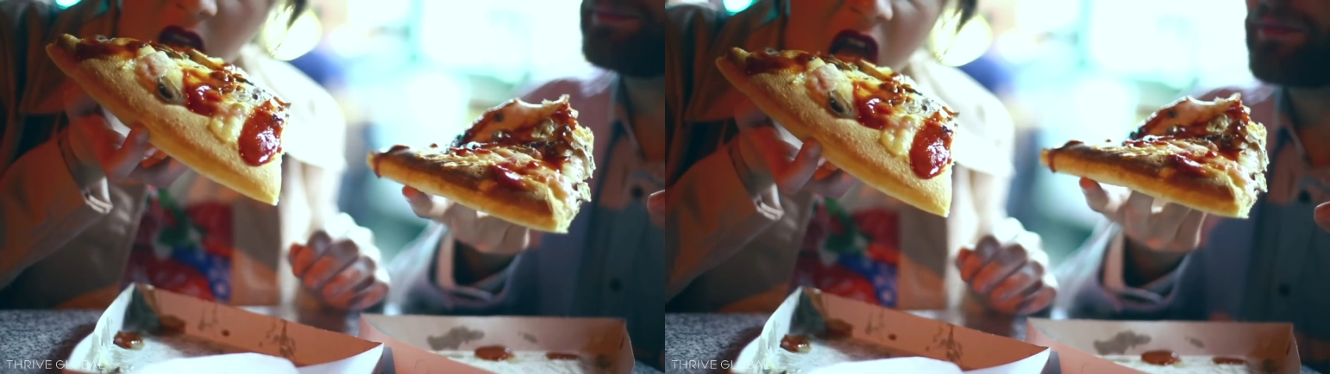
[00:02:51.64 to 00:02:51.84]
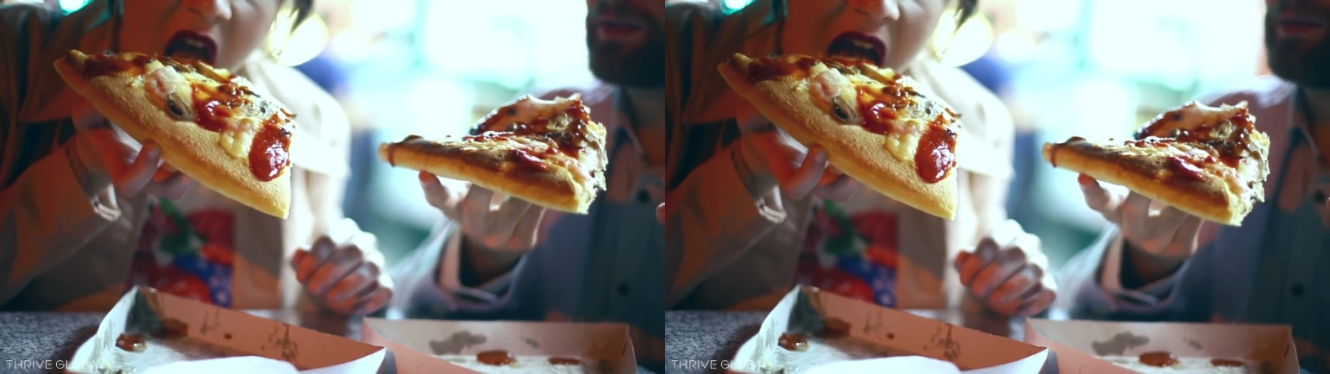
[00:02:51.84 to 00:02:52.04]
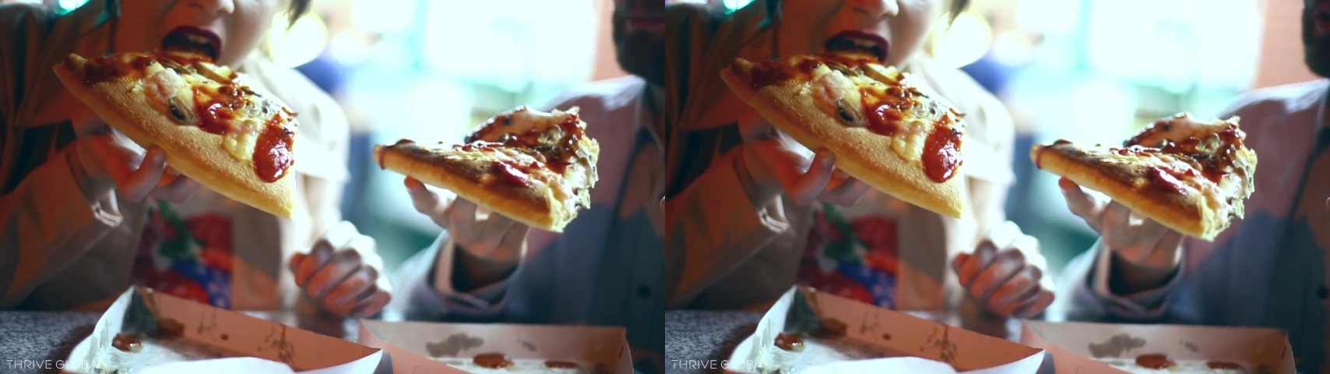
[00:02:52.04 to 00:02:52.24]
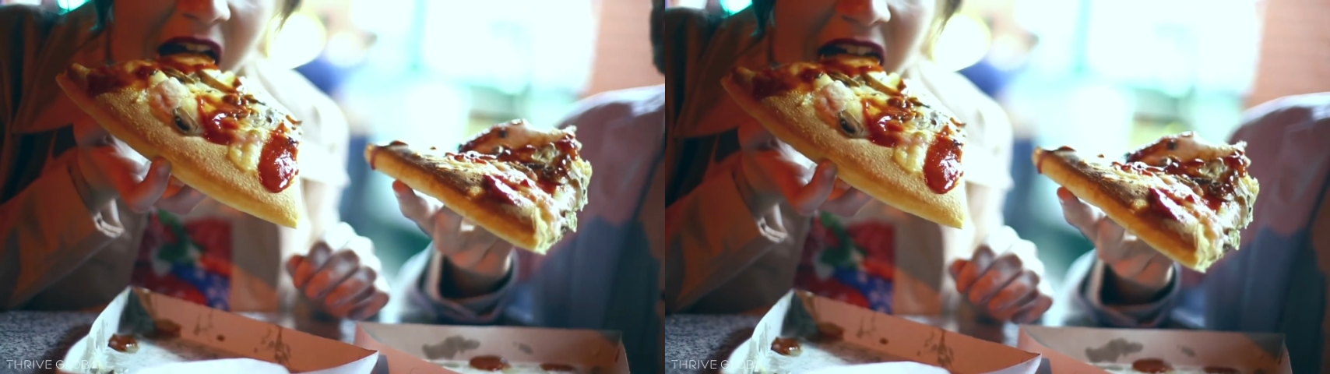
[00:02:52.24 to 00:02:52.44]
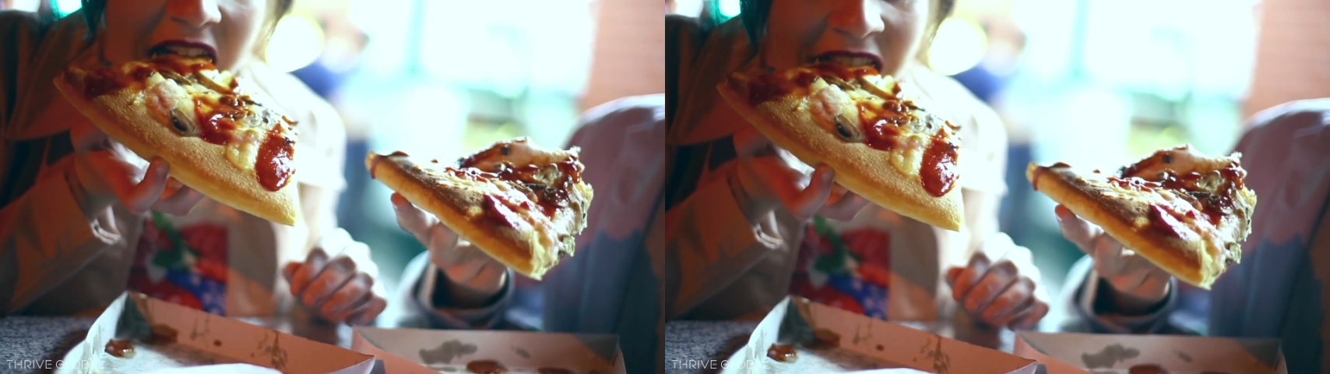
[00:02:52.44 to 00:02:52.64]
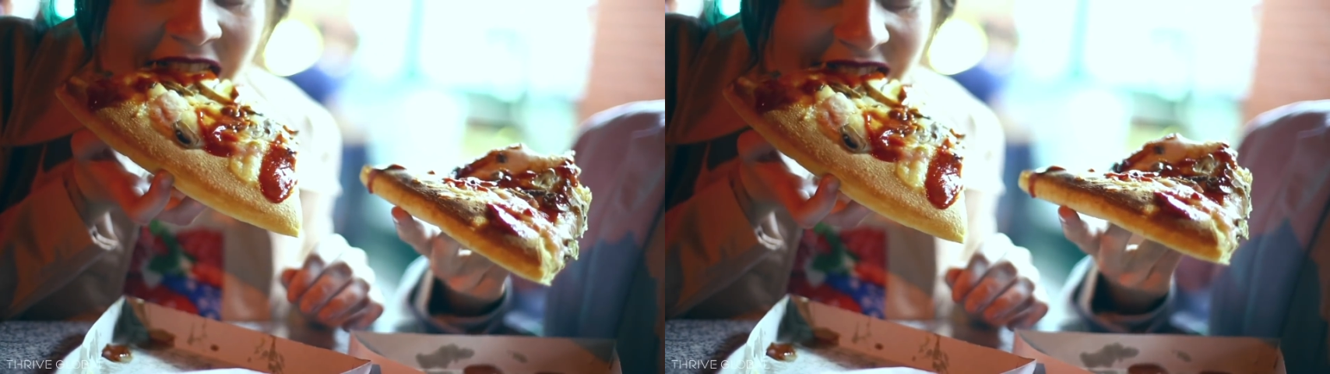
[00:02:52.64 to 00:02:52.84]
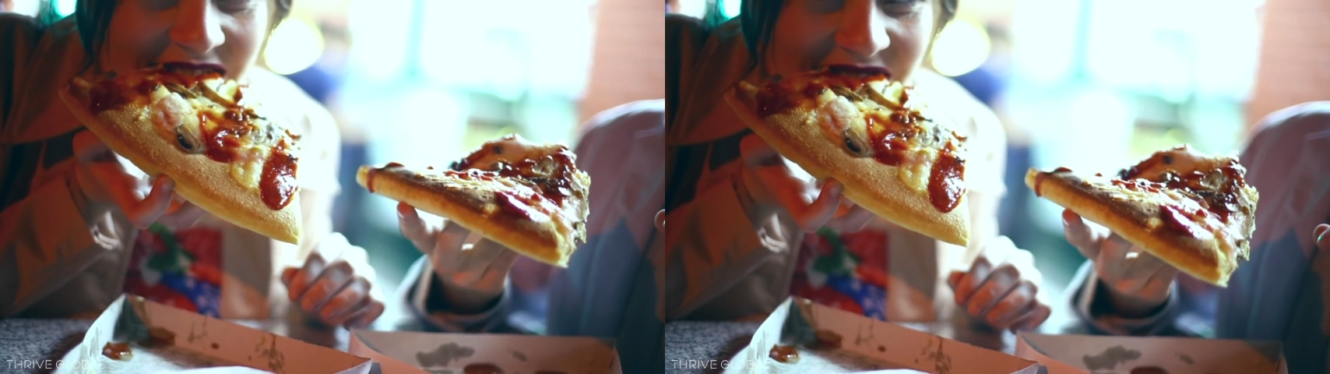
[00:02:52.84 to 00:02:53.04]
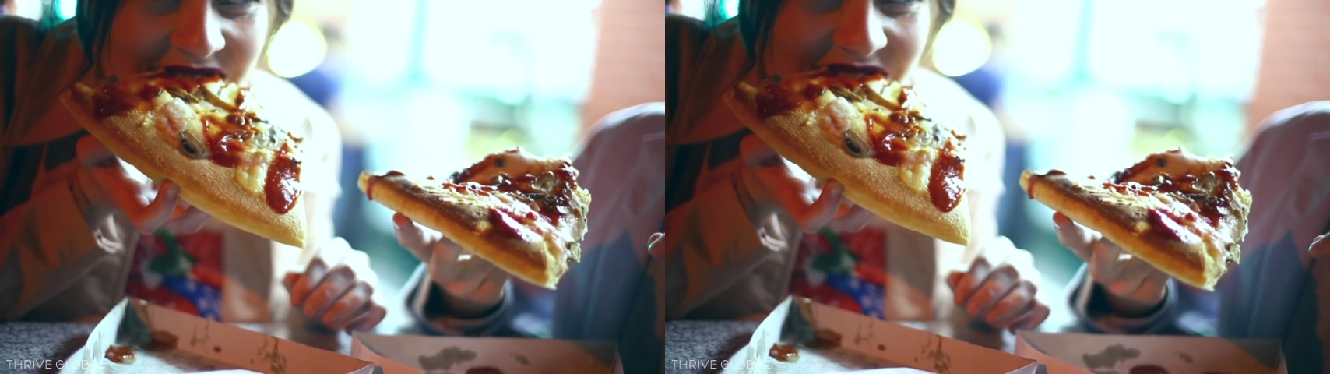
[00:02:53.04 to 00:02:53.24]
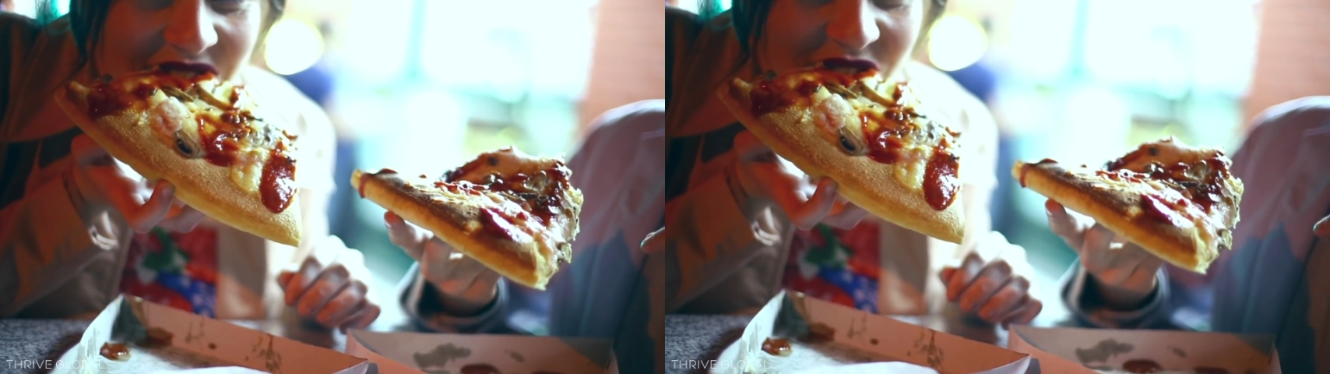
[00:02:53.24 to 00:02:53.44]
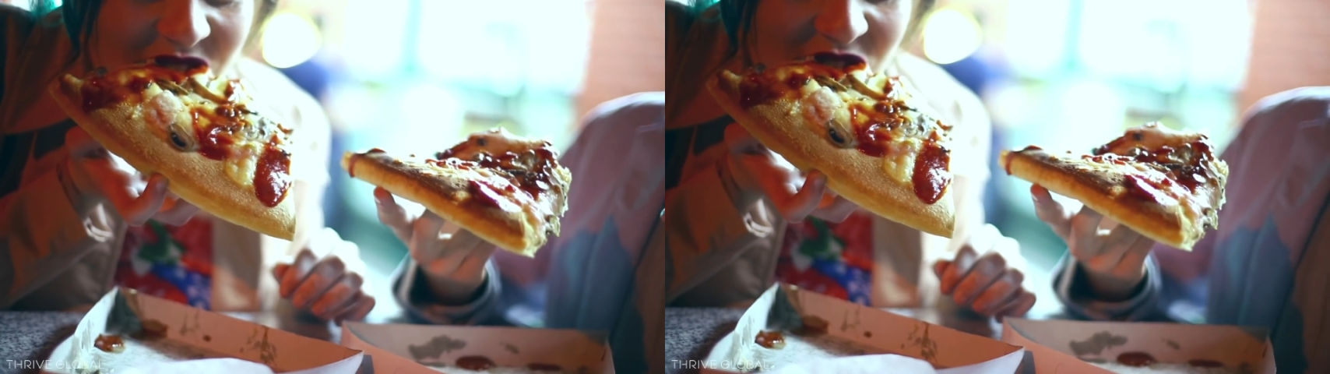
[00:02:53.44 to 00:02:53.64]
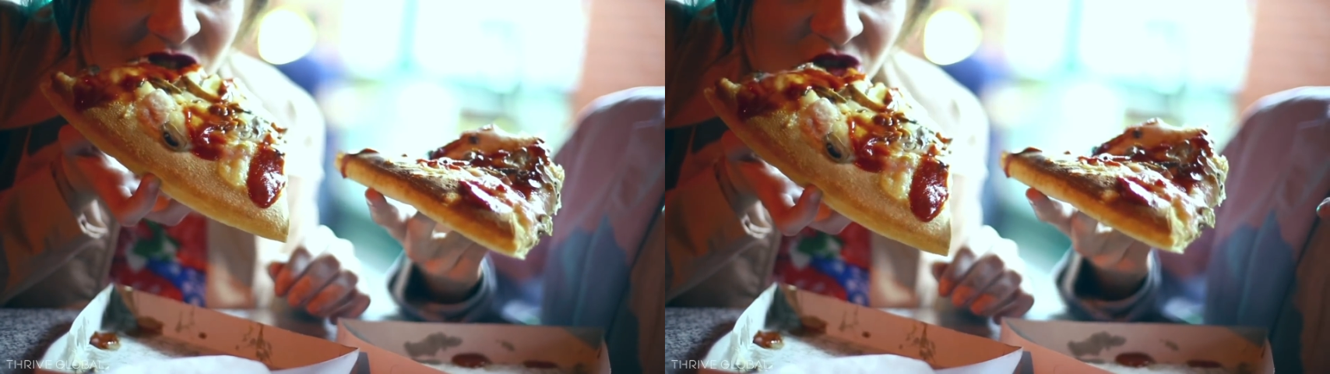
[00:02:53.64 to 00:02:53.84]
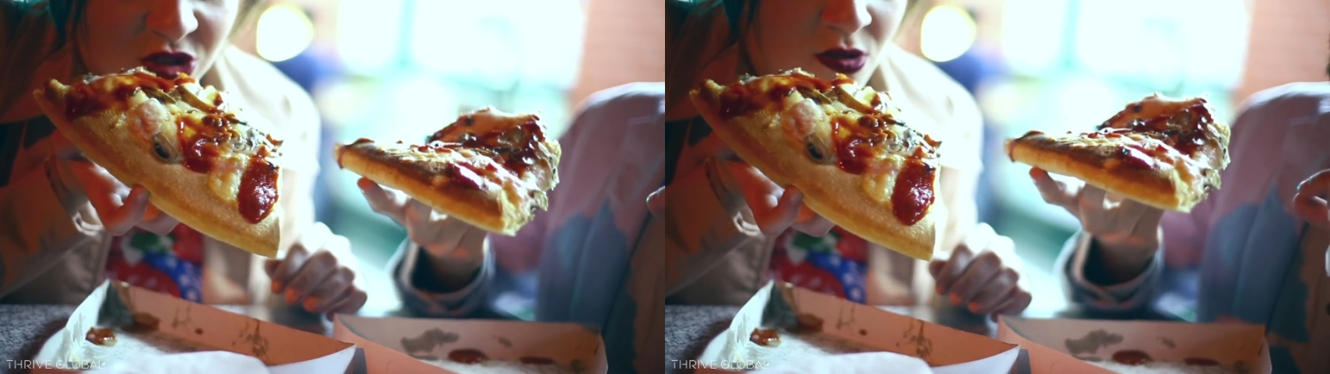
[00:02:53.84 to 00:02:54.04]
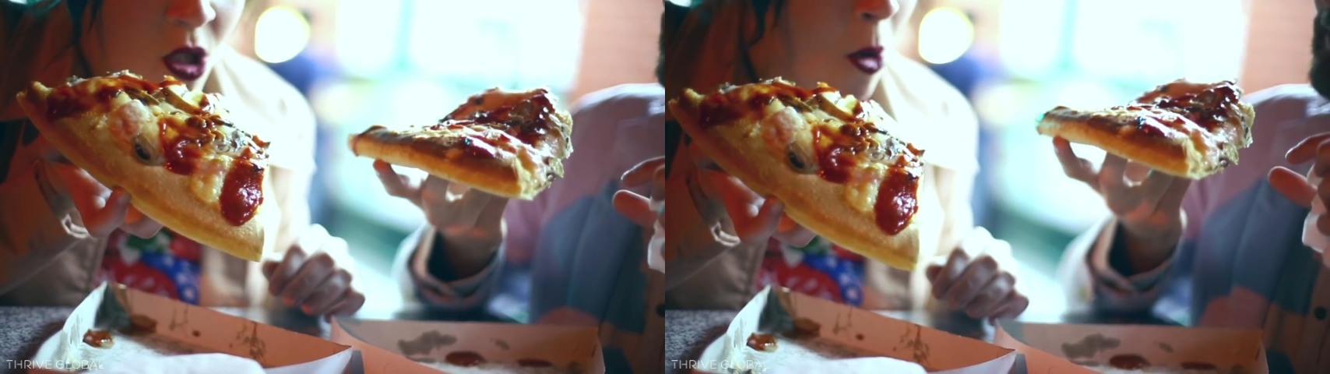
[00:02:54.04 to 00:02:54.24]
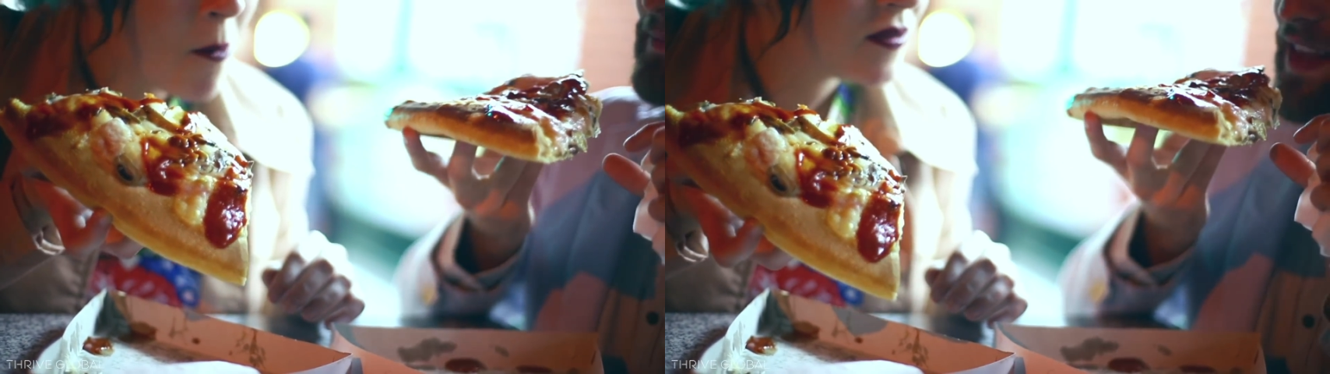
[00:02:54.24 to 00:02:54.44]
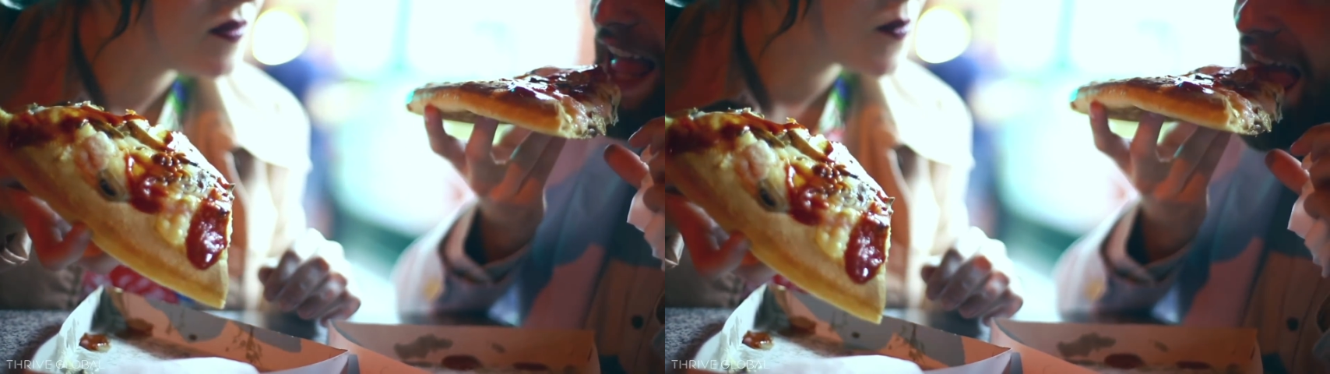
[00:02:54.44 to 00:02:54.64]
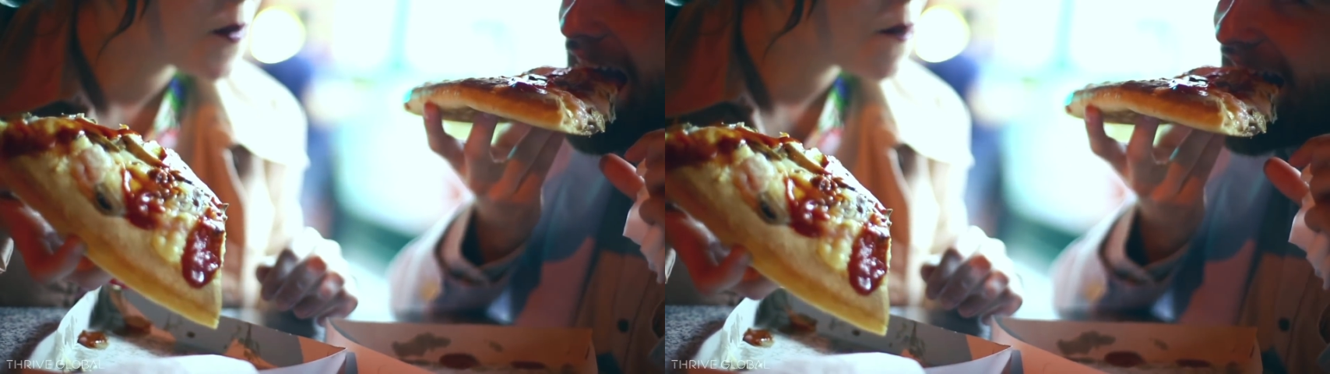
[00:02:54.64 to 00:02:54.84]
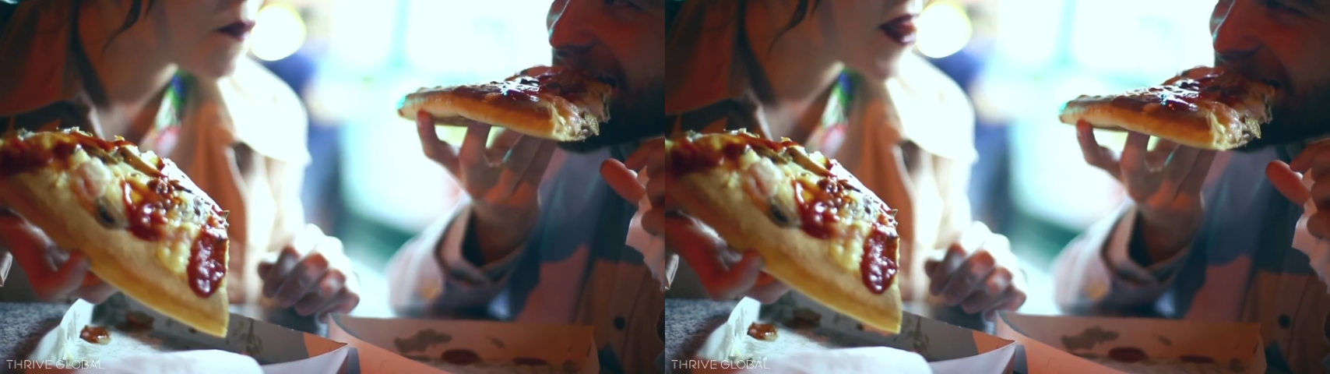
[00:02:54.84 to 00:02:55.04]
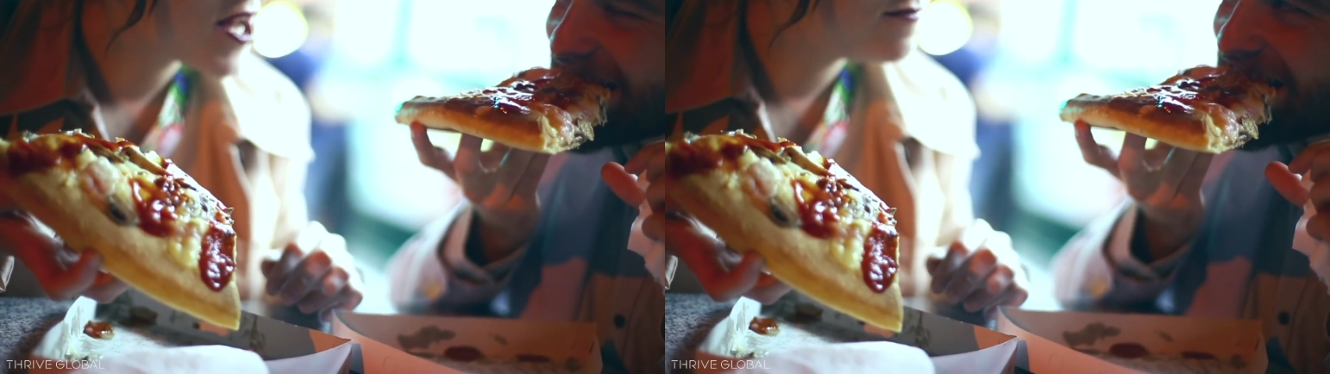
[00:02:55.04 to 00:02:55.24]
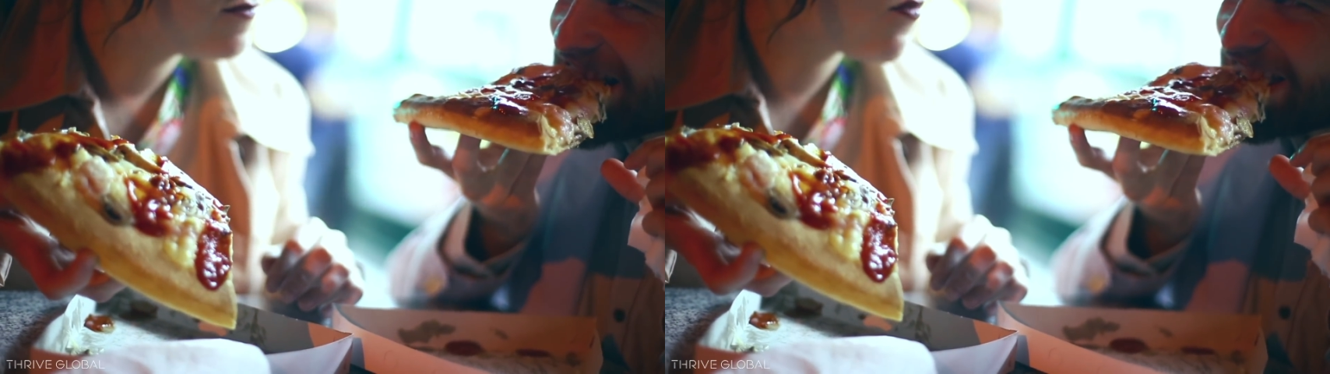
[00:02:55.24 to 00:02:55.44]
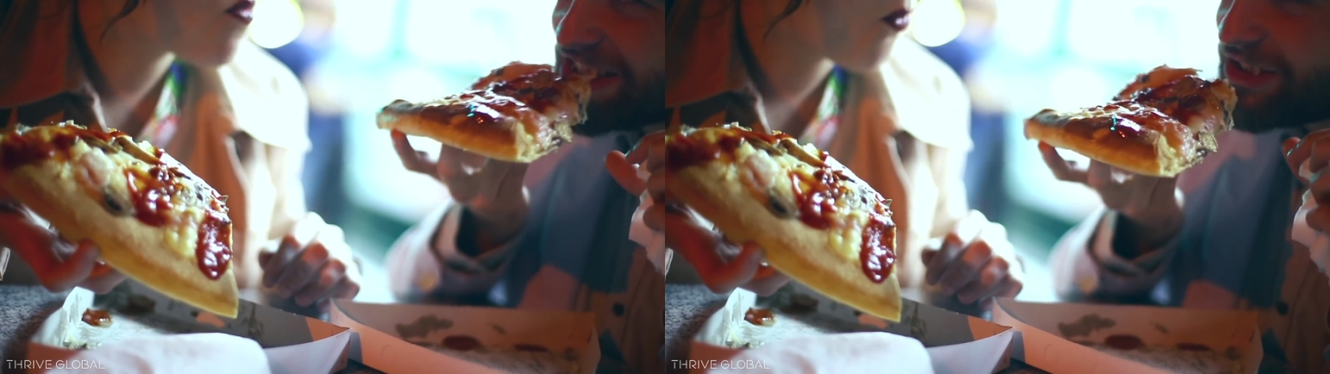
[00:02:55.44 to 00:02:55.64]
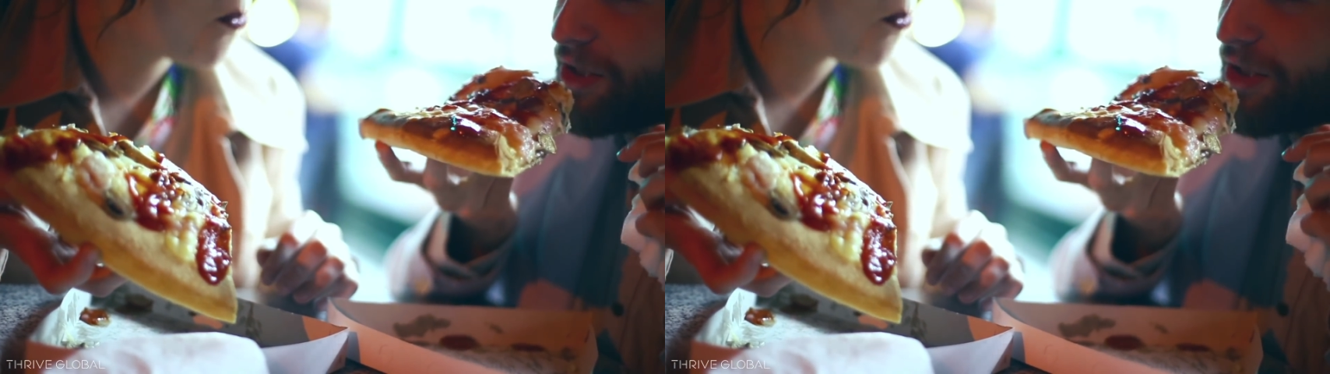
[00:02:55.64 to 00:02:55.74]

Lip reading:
Nobody's mouth can be seen.